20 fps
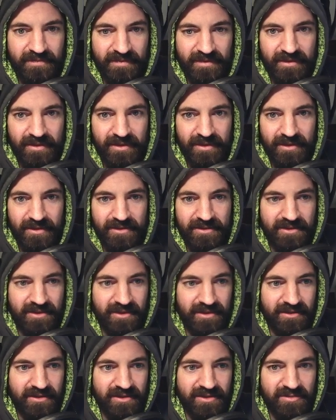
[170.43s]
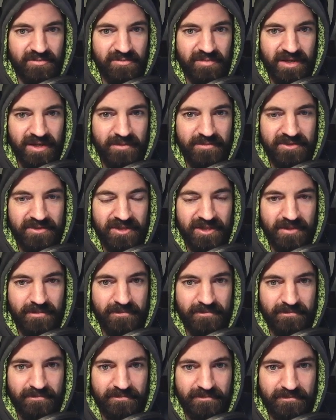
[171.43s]
Yeah, let's get this mopped up.
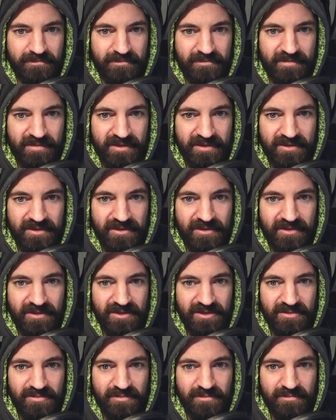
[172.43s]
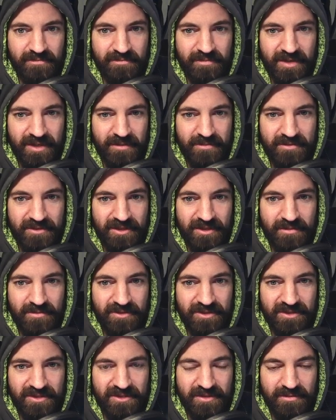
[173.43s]
Let's get this mopped up
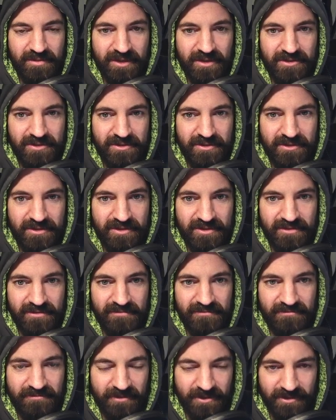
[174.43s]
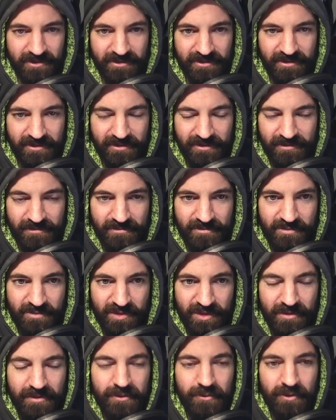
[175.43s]
just to make sure it doesn't fall in here.
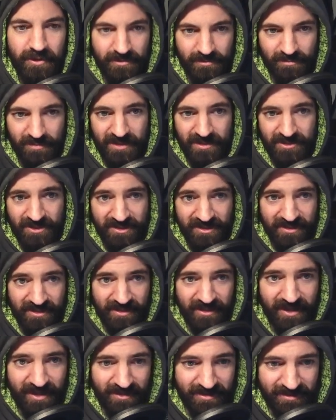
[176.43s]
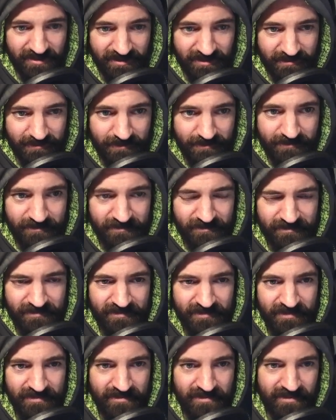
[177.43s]
Probably won't, but just in case, you know?
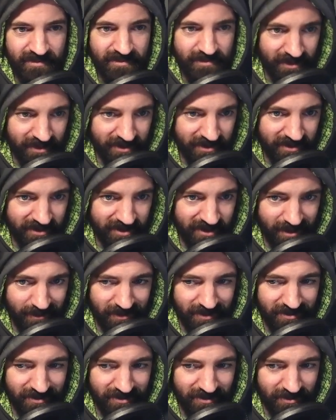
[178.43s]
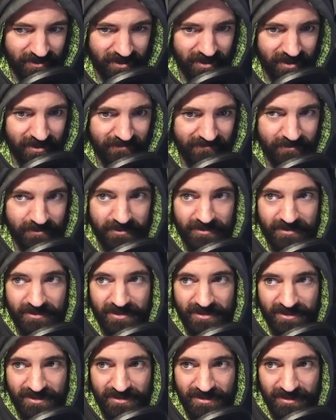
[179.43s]
Can't be too careful with
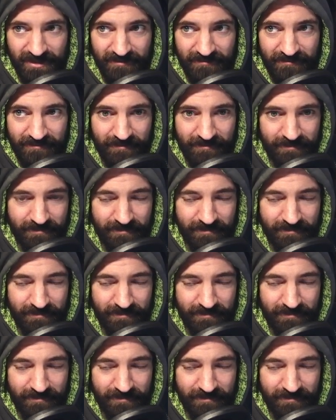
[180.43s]
this stuff.